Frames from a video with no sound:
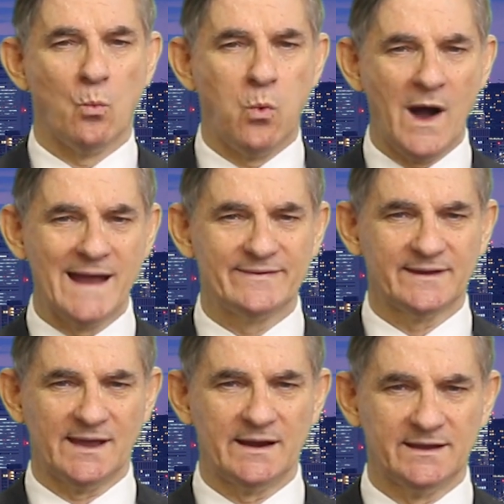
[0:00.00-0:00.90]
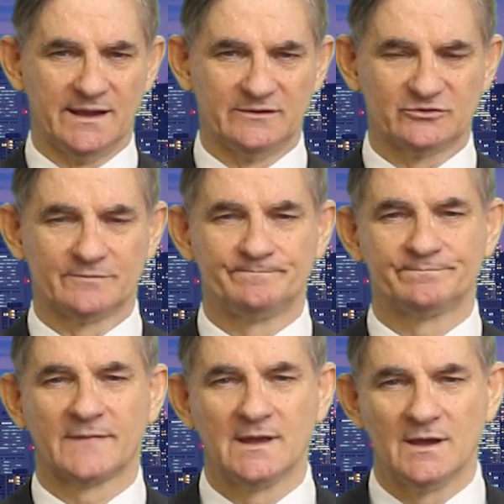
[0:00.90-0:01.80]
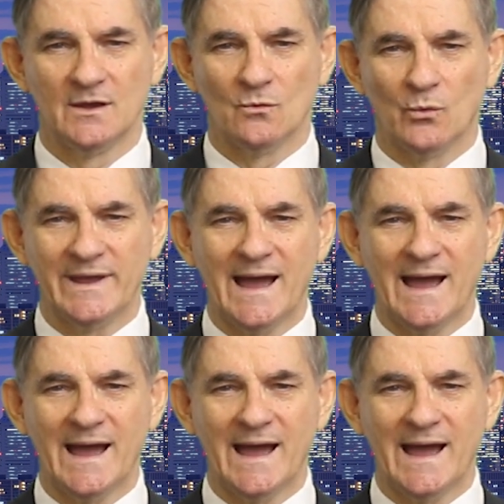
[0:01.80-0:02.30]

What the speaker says: Why the cutting edge? We